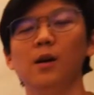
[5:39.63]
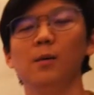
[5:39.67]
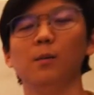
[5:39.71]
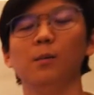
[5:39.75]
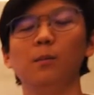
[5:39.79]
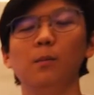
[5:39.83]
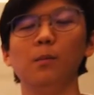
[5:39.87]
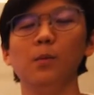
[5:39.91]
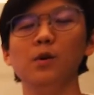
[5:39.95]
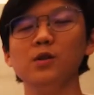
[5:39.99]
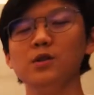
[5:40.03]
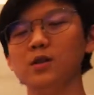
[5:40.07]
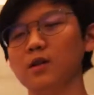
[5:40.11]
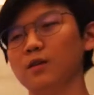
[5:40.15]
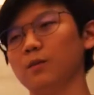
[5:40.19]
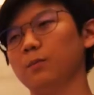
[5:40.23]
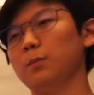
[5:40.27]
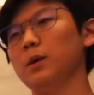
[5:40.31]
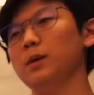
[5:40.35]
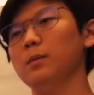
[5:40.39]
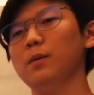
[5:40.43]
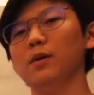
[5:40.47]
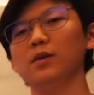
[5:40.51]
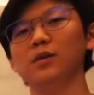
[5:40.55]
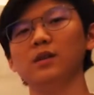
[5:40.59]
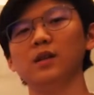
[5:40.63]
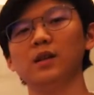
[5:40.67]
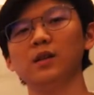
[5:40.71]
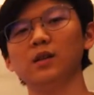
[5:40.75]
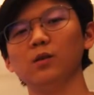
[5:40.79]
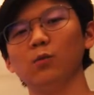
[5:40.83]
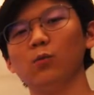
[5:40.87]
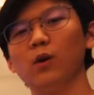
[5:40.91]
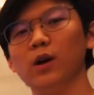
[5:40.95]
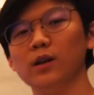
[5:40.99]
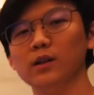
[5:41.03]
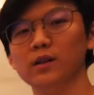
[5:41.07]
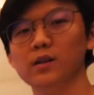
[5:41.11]
most of the people think the
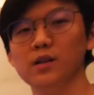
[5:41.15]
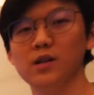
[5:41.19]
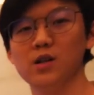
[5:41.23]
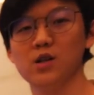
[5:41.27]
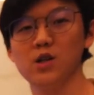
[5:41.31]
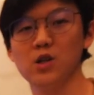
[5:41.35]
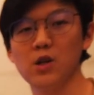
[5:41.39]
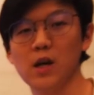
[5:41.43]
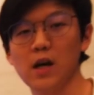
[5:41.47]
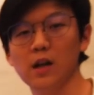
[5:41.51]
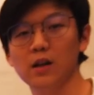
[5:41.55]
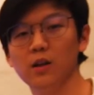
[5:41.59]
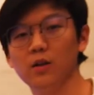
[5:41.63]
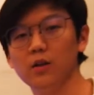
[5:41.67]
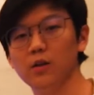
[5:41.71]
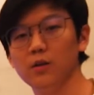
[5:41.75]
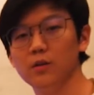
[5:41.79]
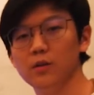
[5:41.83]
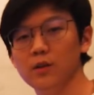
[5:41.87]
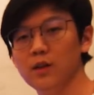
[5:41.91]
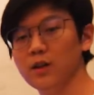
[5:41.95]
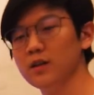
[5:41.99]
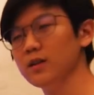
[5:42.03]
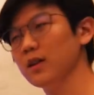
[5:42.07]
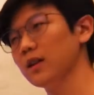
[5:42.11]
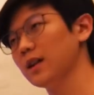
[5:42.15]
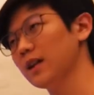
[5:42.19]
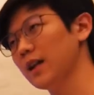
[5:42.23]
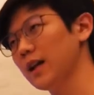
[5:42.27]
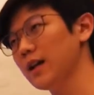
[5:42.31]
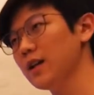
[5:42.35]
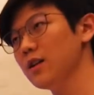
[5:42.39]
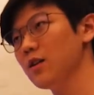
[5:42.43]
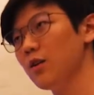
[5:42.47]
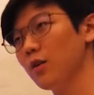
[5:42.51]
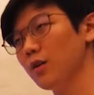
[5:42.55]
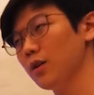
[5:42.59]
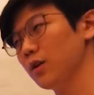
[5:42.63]
water is shallow near the
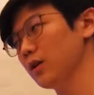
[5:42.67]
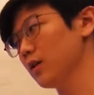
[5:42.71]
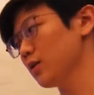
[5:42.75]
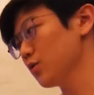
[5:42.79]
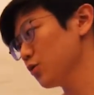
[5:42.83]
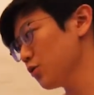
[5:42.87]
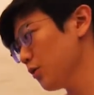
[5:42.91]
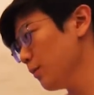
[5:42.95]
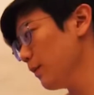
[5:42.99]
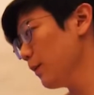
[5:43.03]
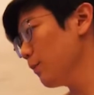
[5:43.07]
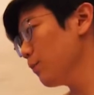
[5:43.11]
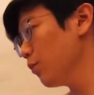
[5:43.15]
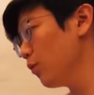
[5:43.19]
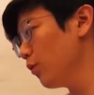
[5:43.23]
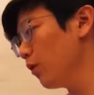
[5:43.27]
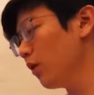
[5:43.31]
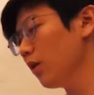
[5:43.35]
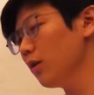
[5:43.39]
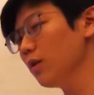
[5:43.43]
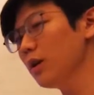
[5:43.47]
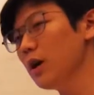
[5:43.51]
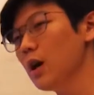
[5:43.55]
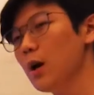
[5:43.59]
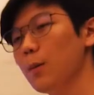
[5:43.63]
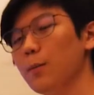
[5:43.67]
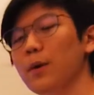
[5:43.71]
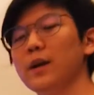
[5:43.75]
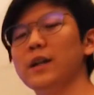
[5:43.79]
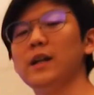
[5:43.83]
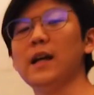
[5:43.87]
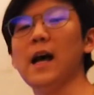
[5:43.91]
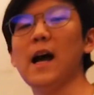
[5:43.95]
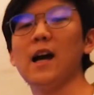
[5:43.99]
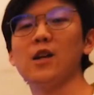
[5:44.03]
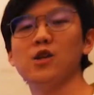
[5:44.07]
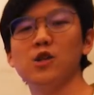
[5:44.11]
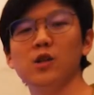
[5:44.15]
lake or the swimming pool, but
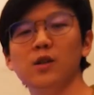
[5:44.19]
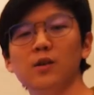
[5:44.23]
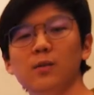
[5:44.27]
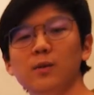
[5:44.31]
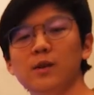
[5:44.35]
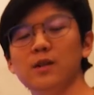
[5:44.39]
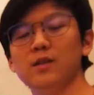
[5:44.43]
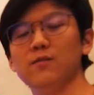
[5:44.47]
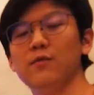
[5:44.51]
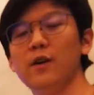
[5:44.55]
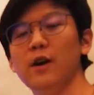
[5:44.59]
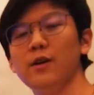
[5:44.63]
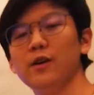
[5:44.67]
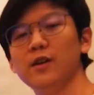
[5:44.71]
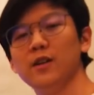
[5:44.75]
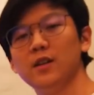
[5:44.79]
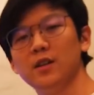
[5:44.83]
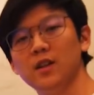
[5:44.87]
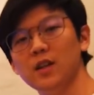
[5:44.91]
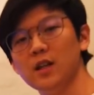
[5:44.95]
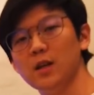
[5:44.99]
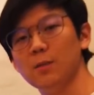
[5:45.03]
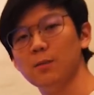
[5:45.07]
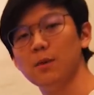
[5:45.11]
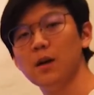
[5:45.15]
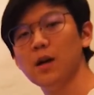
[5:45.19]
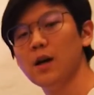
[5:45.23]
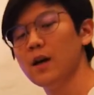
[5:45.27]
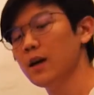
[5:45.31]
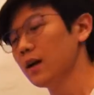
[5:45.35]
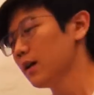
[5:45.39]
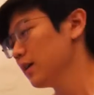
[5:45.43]
it actually is very deep.